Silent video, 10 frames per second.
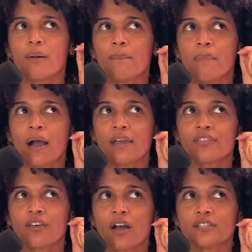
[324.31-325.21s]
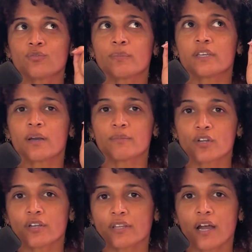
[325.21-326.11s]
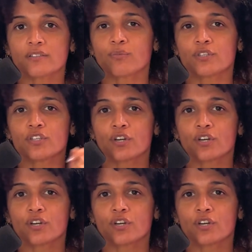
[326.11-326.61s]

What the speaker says: my thoughts will become your thoughts when